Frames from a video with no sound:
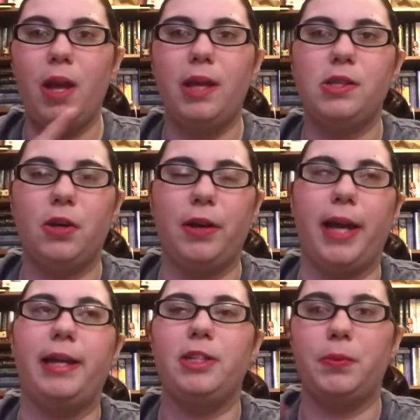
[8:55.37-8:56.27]
So yeah,
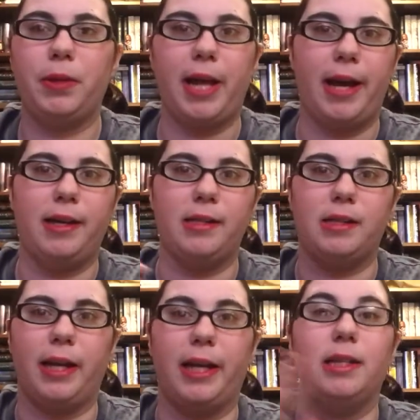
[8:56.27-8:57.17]
each book has
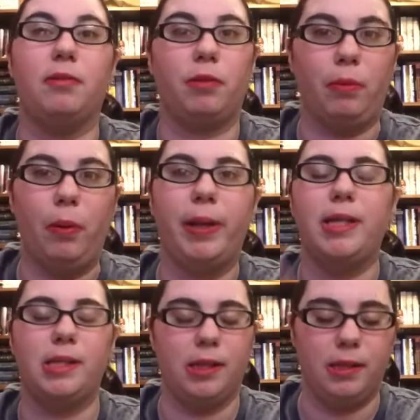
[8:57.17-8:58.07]
like a different
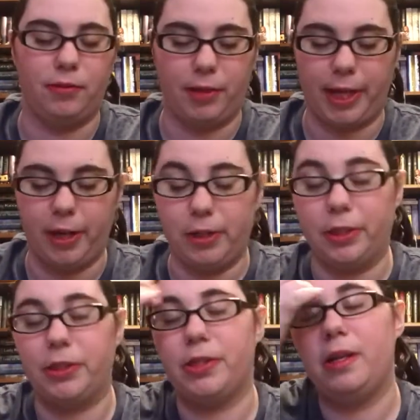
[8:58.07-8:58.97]
romance and a different
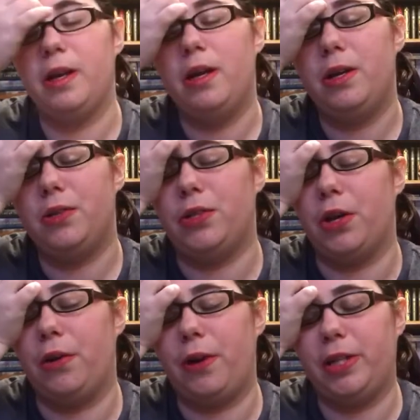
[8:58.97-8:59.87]
characters,
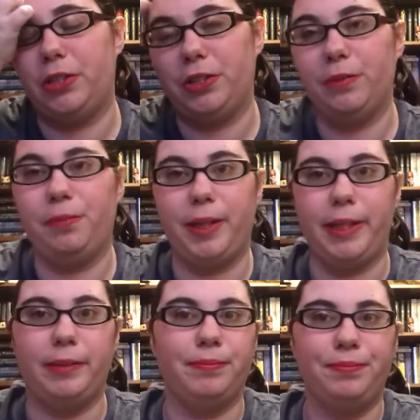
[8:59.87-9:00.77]
so I should
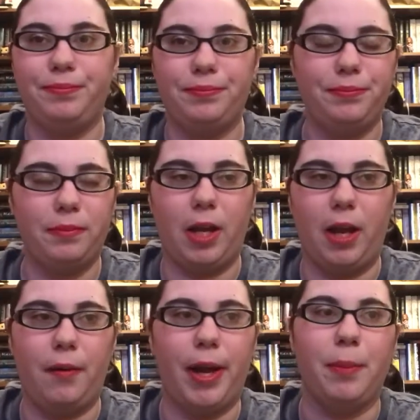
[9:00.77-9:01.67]
be, you
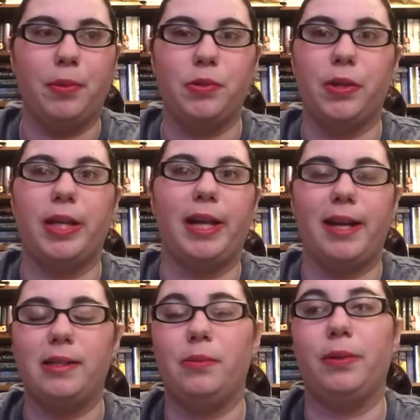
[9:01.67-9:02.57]
know, able to
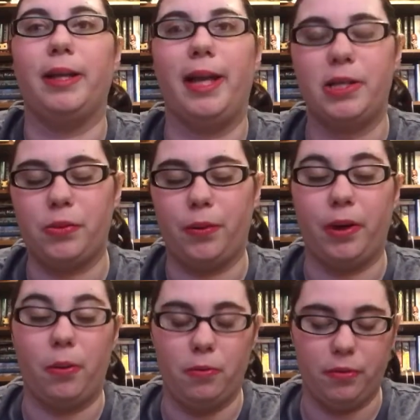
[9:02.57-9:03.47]
connect with the next one,
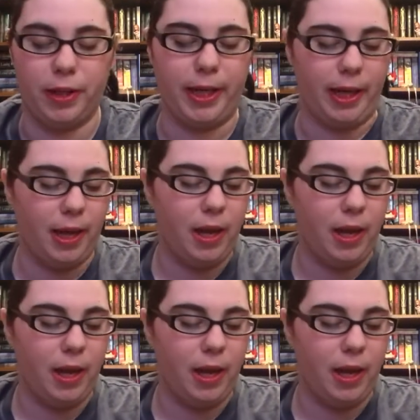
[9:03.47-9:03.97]
hopefully.